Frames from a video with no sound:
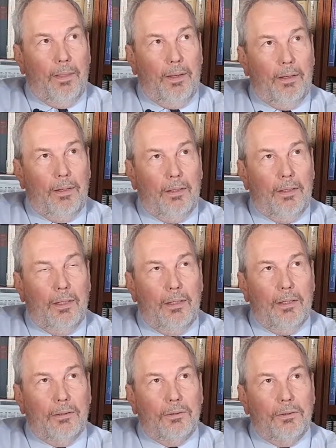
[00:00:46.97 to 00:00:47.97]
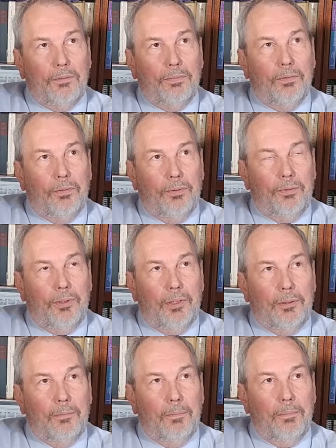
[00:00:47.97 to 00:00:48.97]
That's a difficult
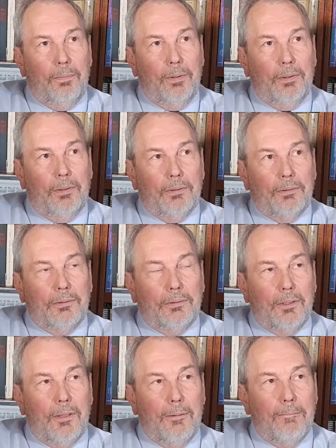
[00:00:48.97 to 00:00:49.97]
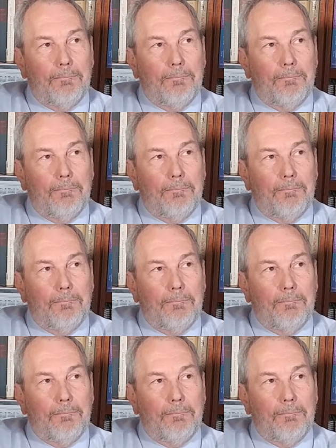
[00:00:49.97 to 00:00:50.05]
thing, because